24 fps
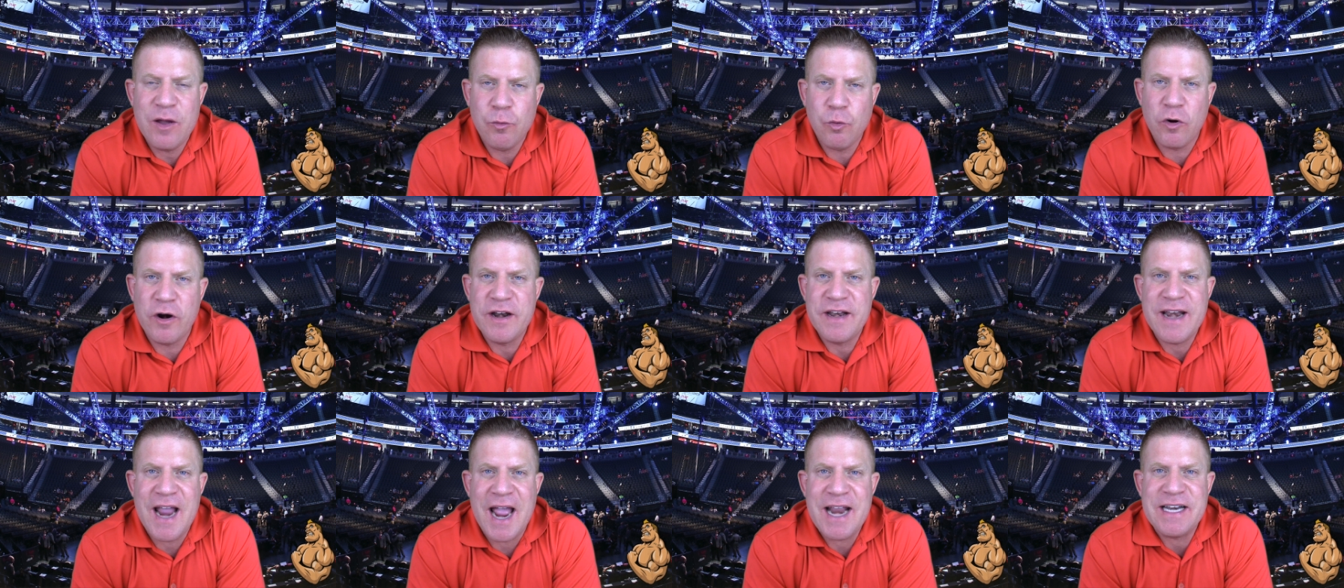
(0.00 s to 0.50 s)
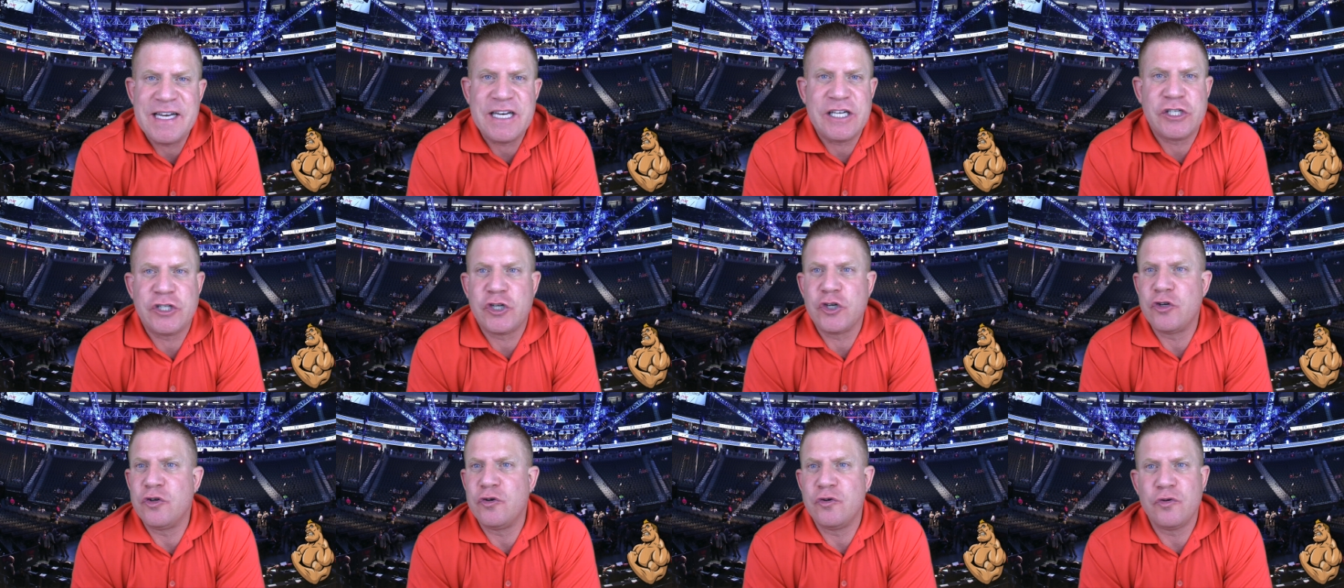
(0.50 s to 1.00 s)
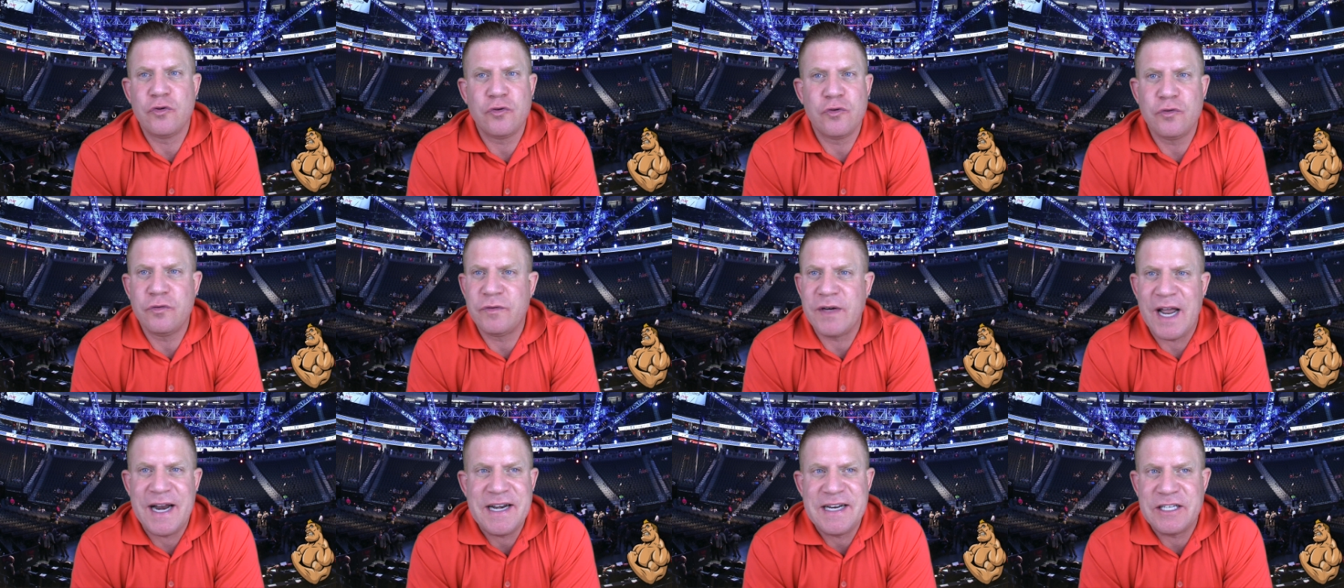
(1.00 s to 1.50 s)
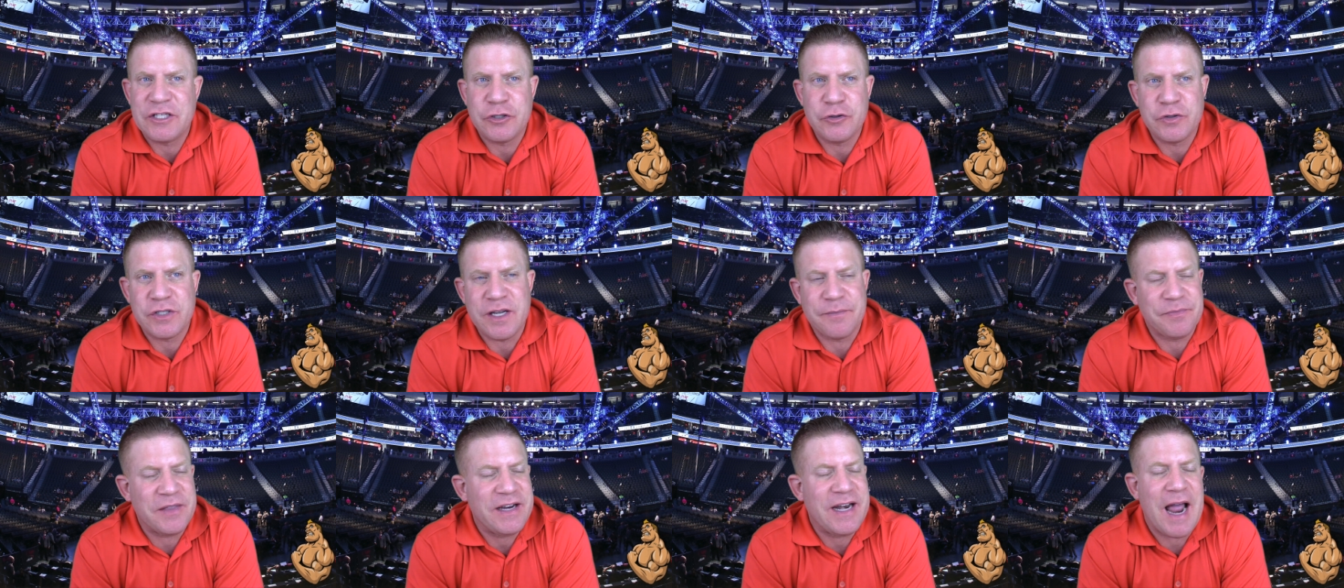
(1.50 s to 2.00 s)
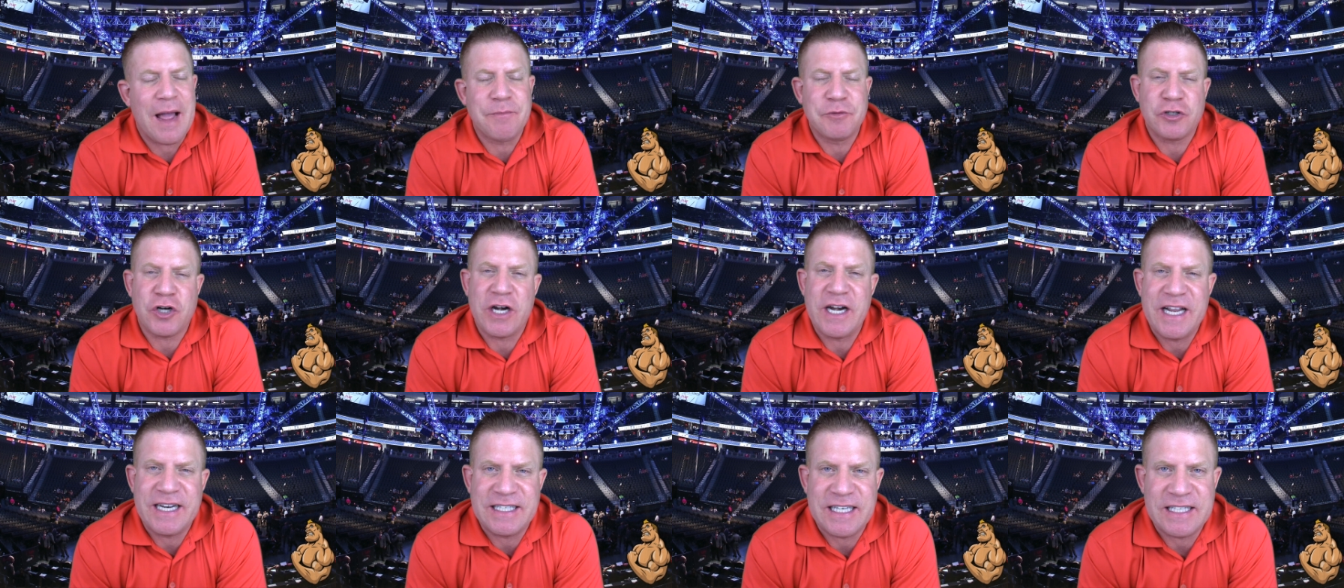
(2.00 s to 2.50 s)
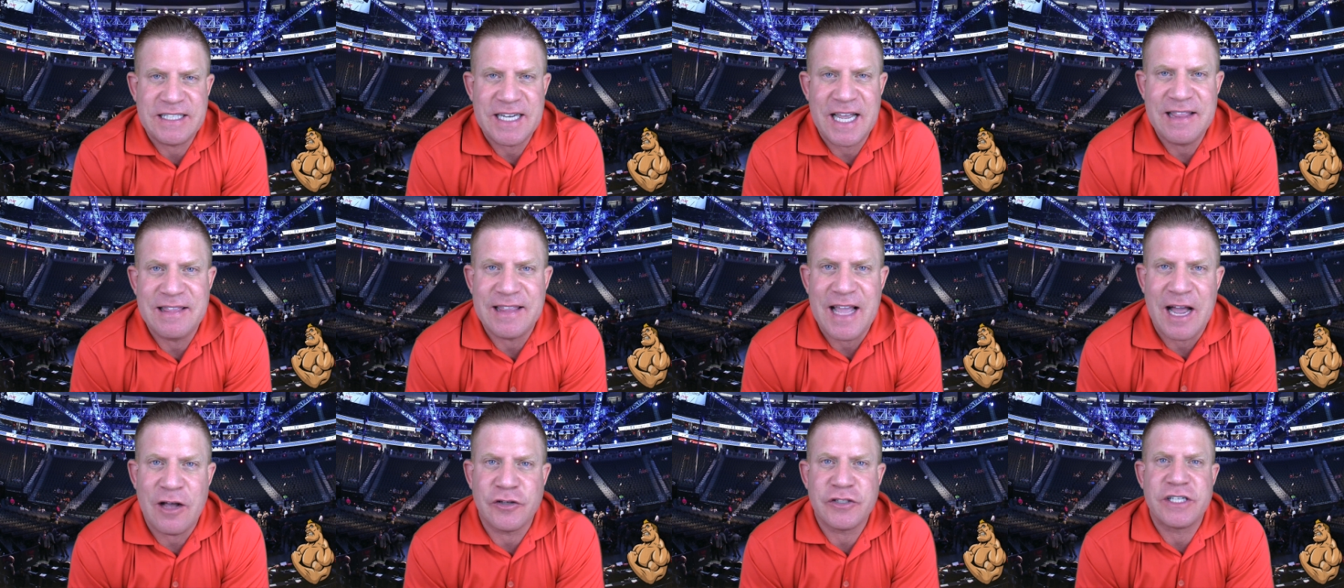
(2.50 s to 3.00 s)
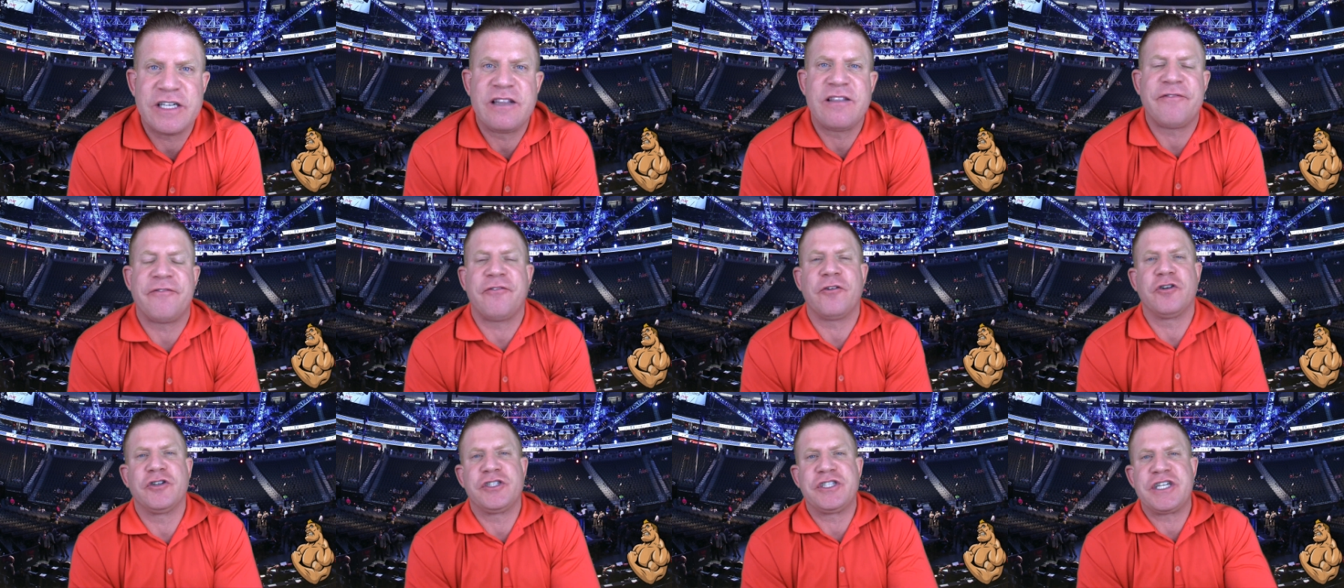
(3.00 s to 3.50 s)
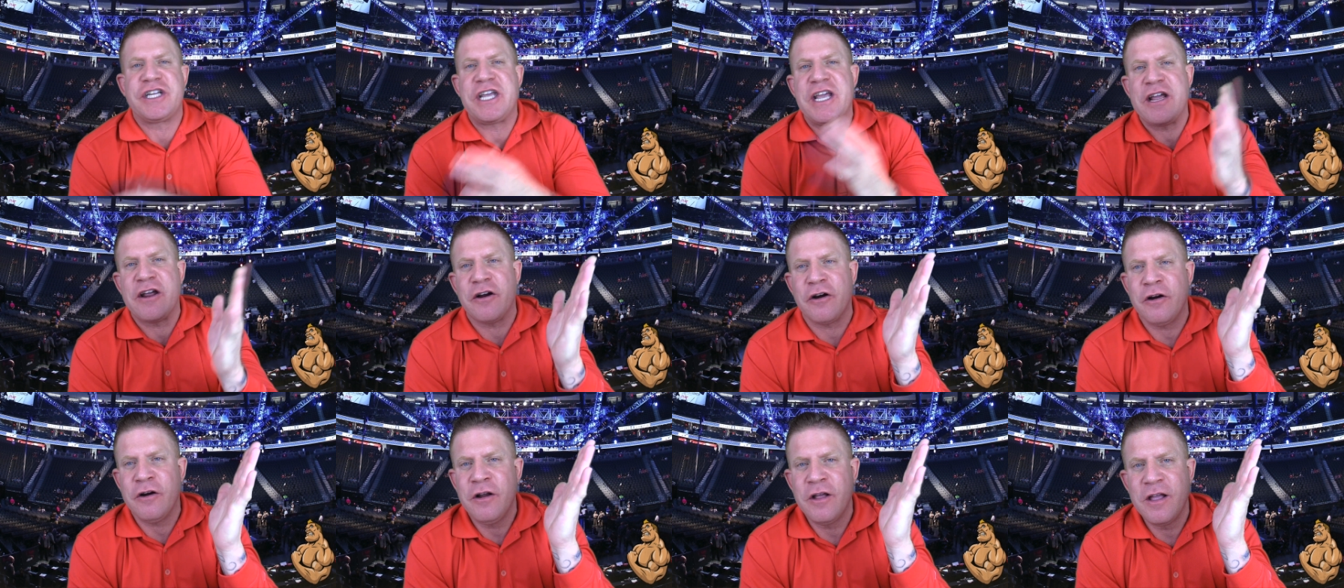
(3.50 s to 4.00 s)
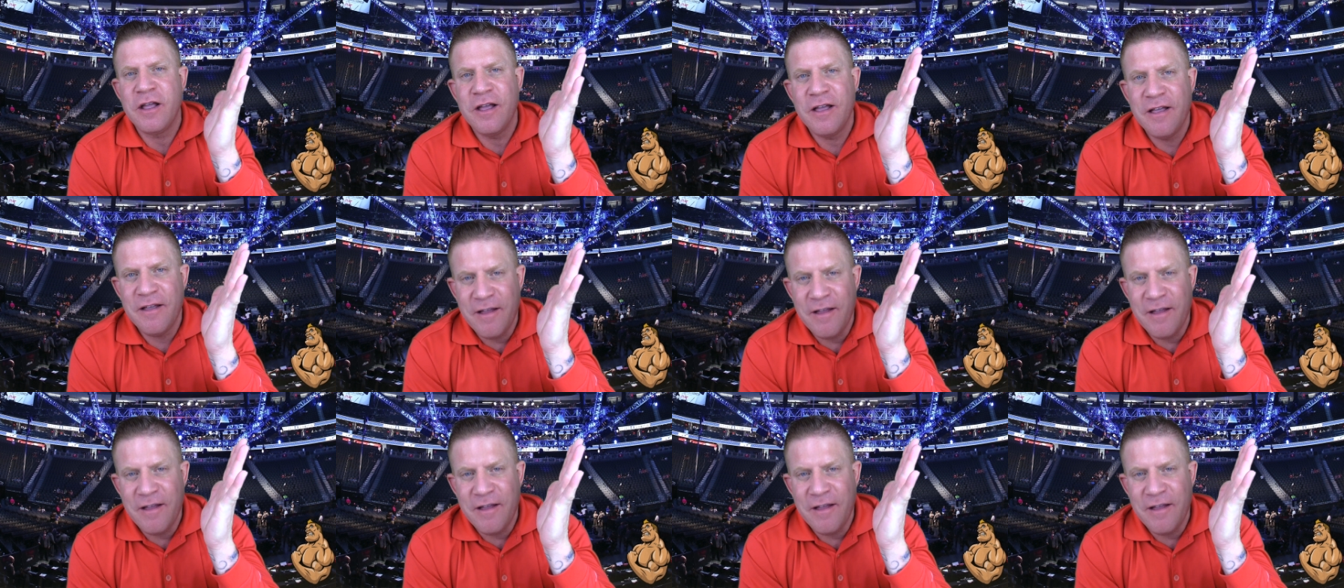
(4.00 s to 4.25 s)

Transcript: we're at 92, 92 something. I'm trying to get to 10,000 in the first year.